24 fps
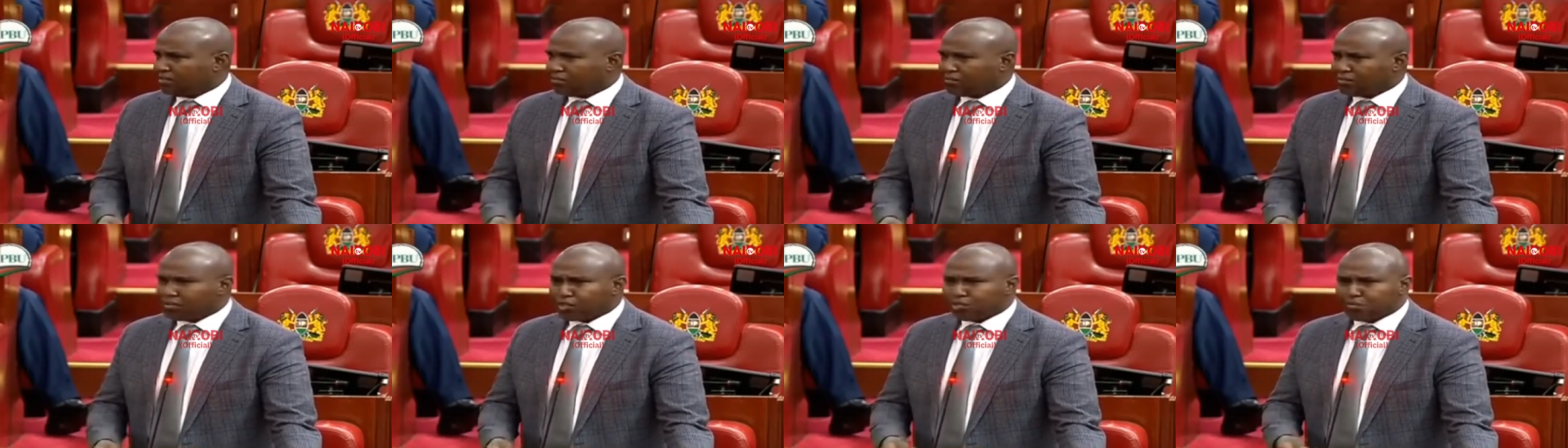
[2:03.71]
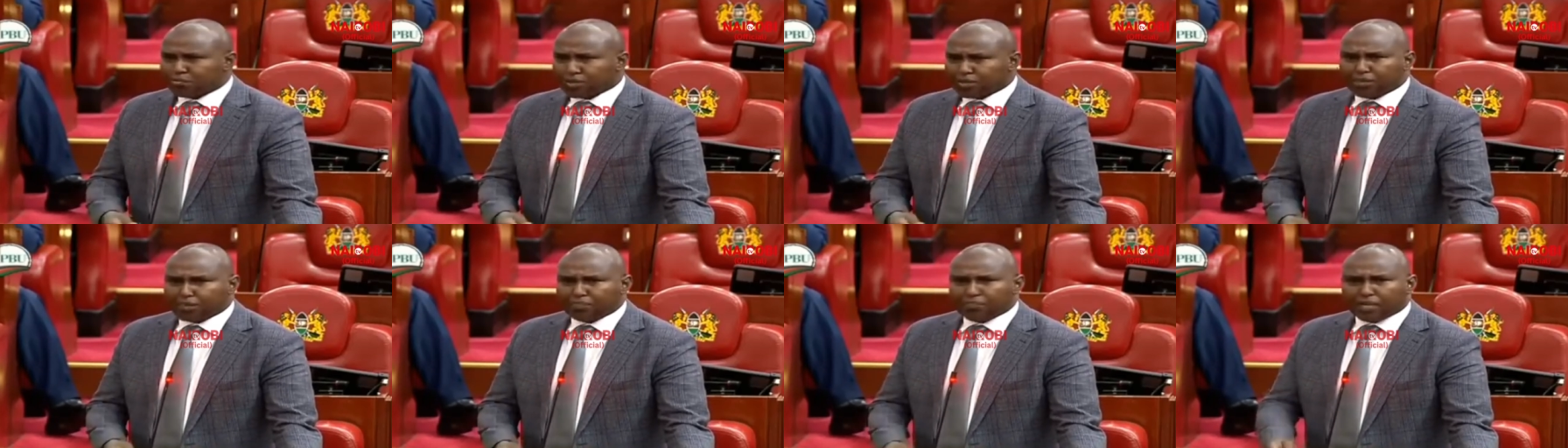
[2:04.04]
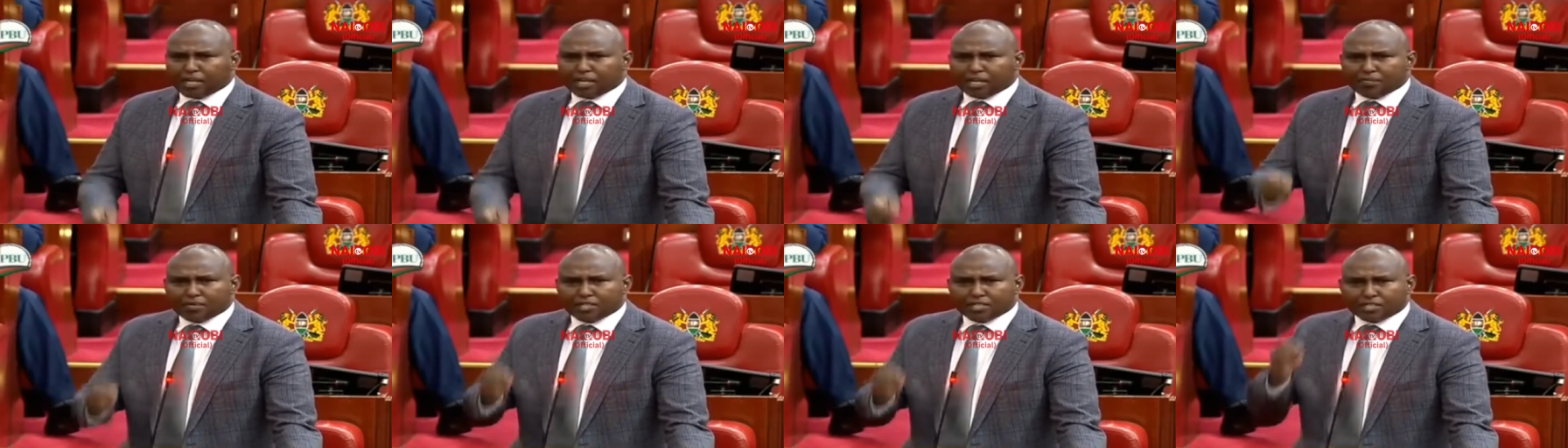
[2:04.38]
Mr. Speaker,
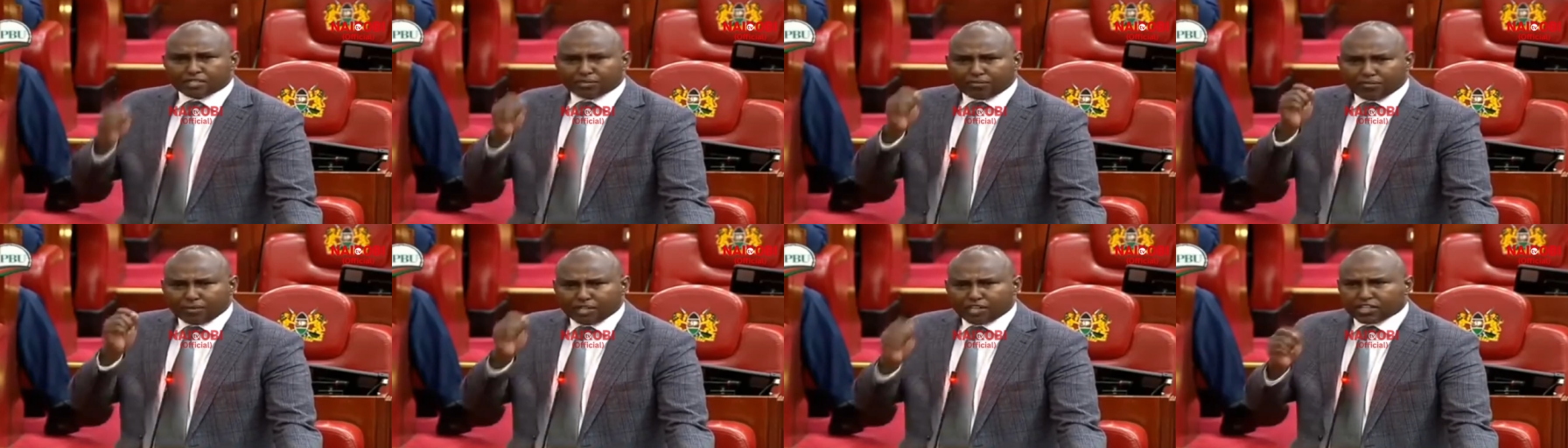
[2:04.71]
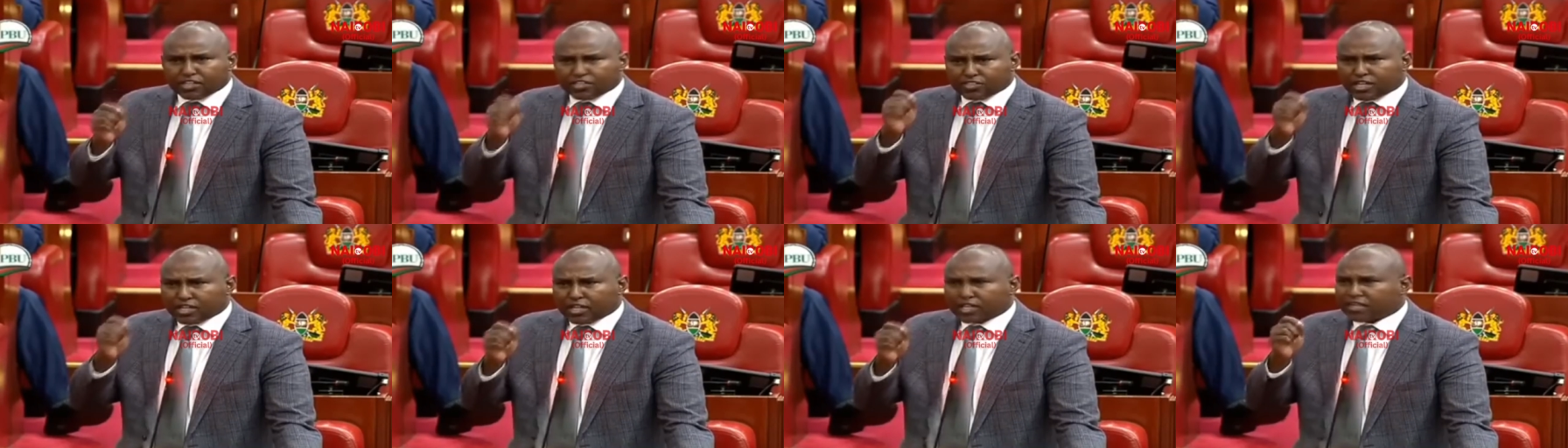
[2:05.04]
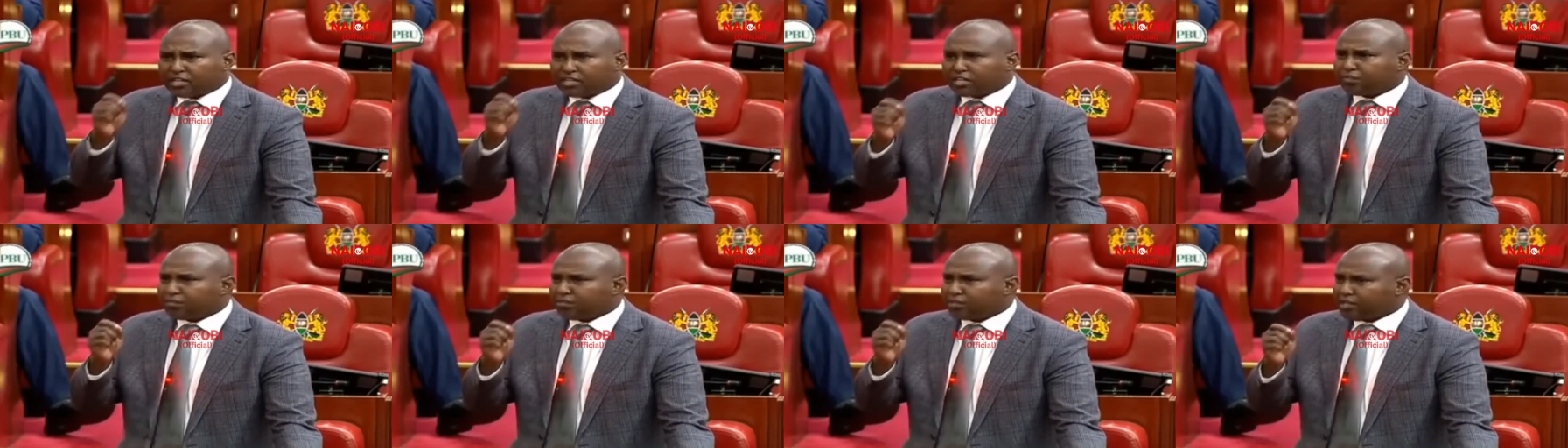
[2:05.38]
Parliament is a very
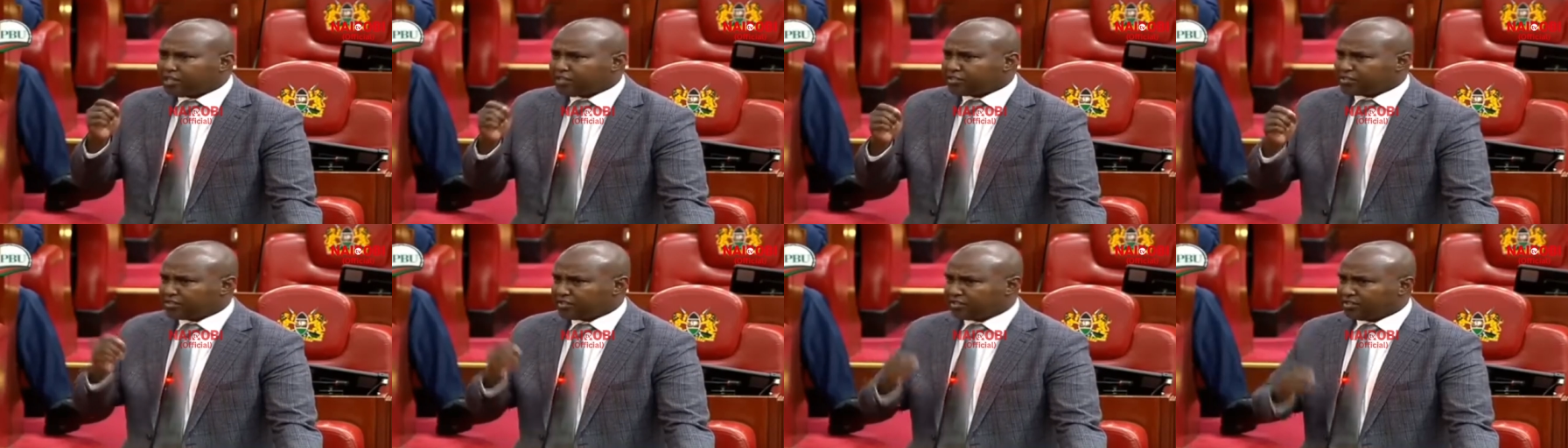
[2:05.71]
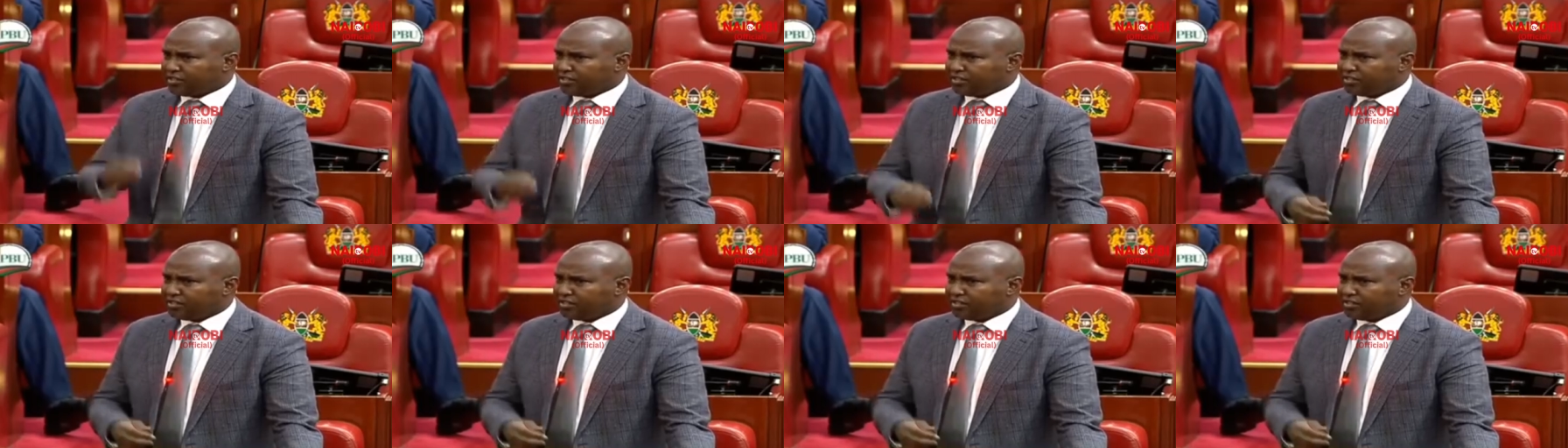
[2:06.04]
sacred place.